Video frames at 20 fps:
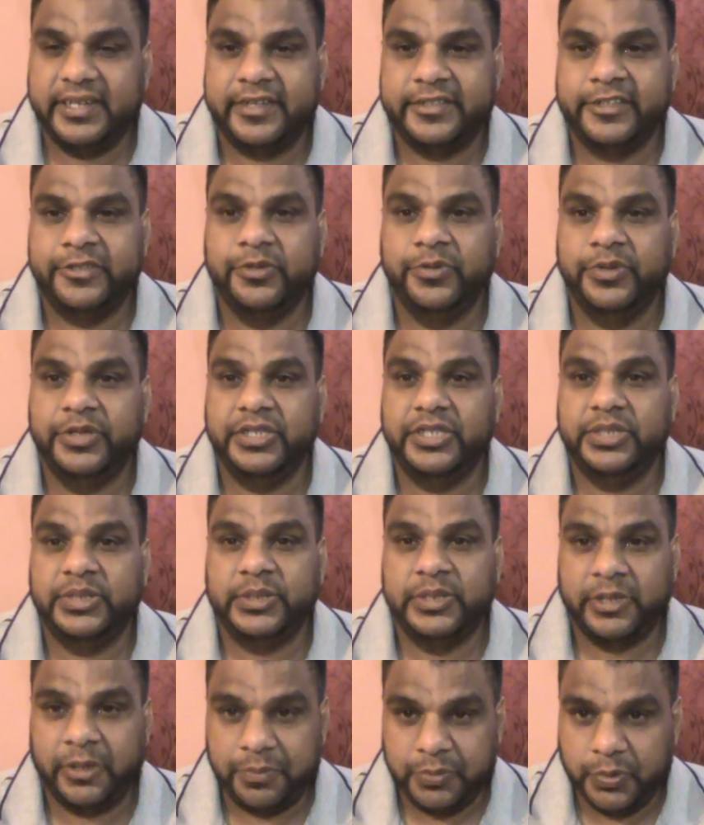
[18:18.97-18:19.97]
I'm not going to
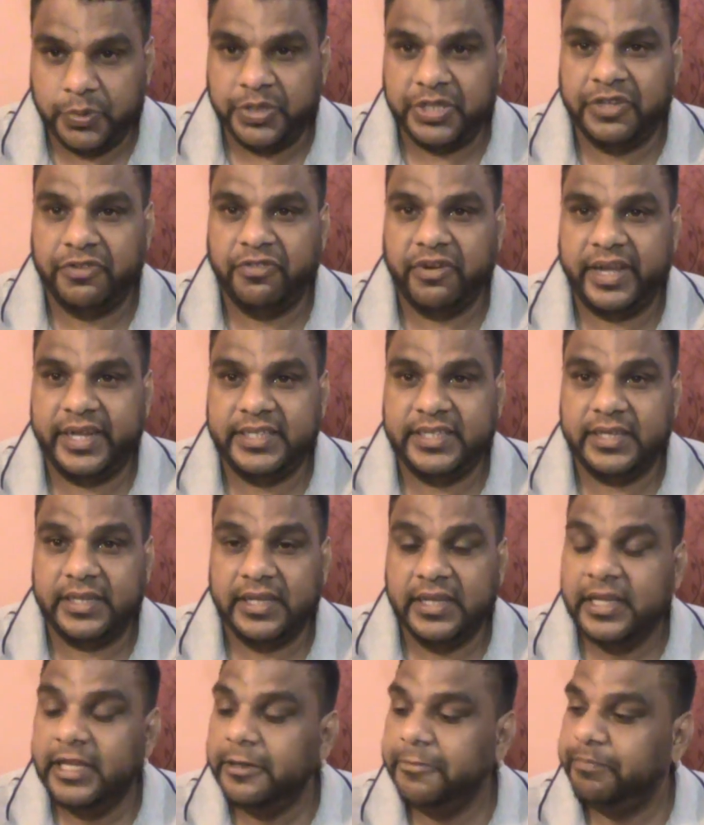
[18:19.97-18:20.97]
stop doing the right thing.
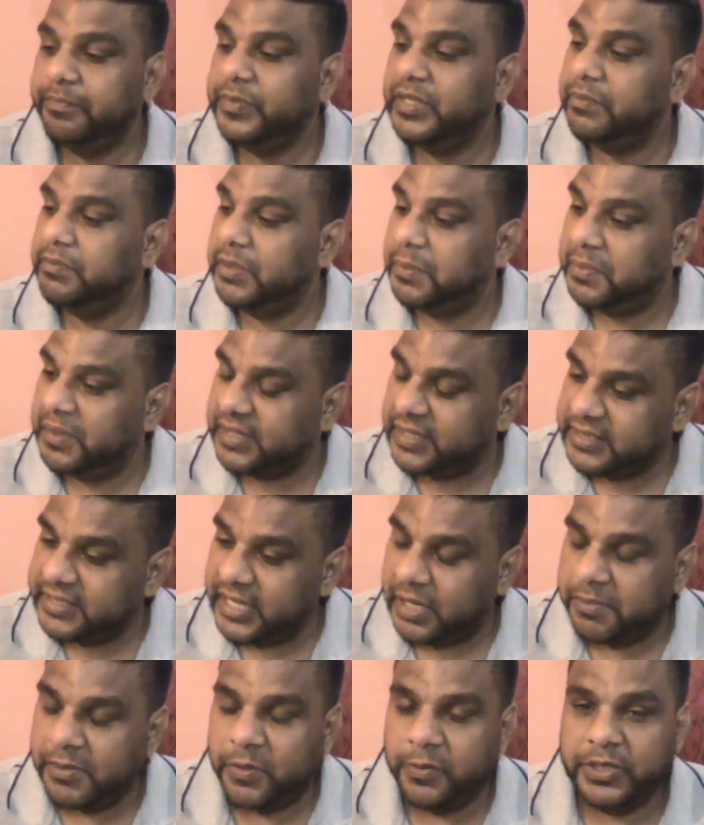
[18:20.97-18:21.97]
People could
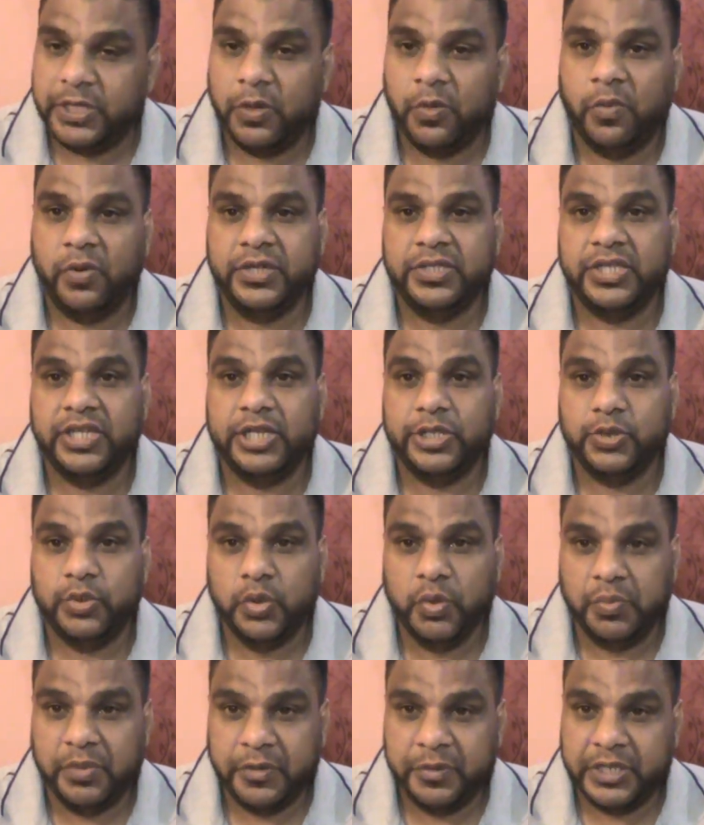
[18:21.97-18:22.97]
tell me what they want, they could
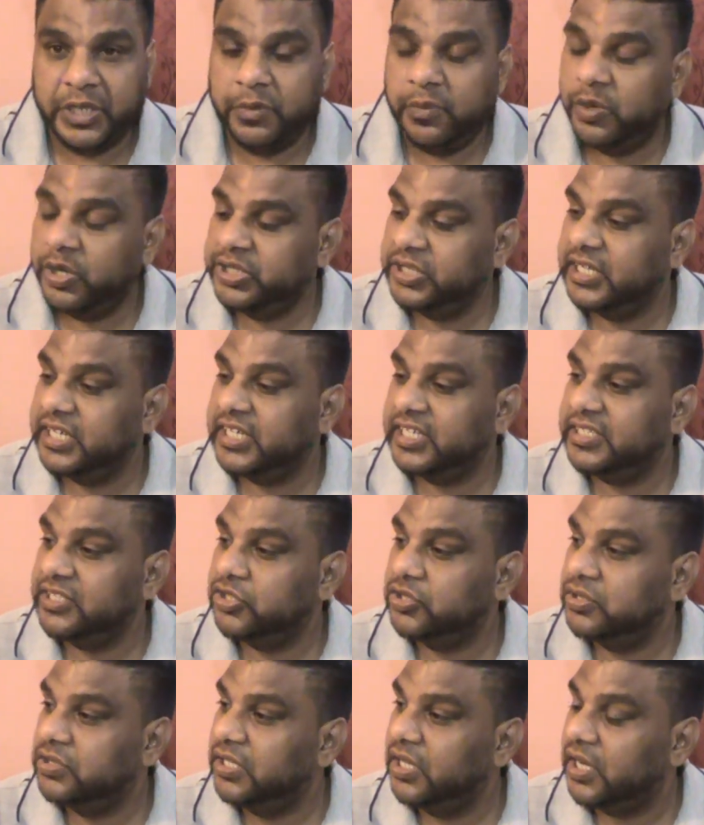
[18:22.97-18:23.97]
do me what they want, they could
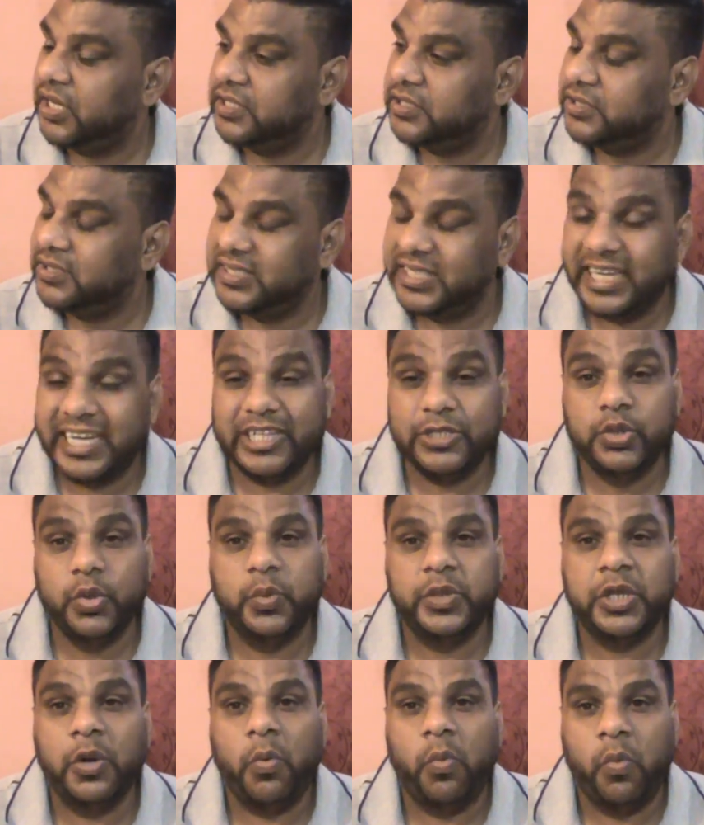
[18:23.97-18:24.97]
do
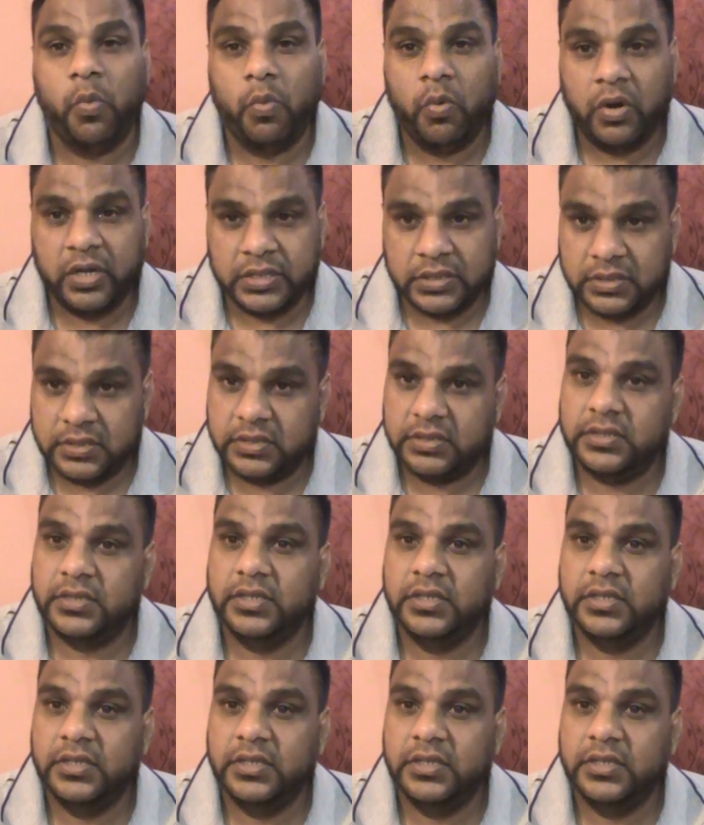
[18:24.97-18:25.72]
what they want.